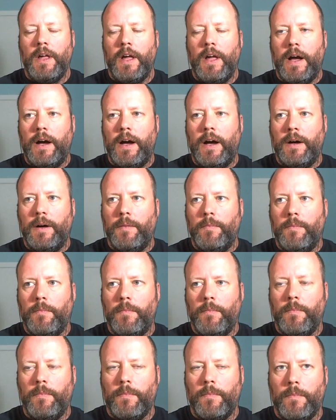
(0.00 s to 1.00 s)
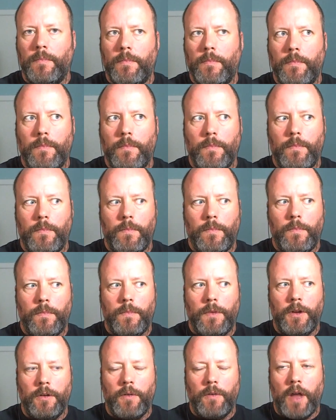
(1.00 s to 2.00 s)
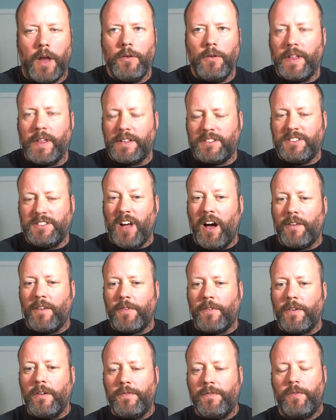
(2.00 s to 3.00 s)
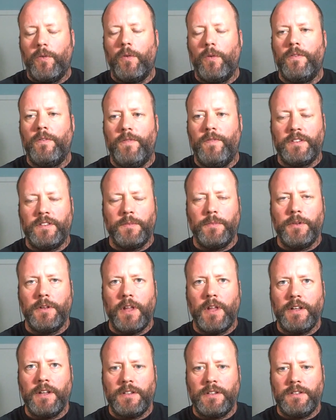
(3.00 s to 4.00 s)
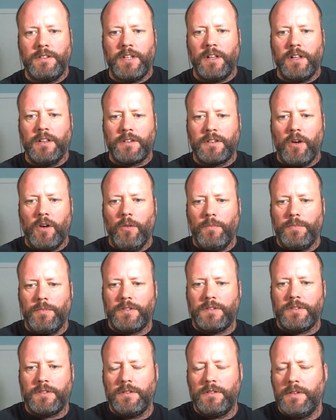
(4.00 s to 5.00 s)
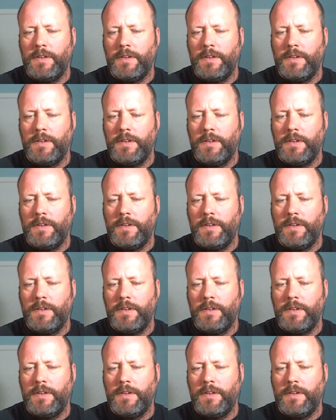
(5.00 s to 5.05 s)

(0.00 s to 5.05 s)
Um, you know, I know that's tougher for visible light telescopes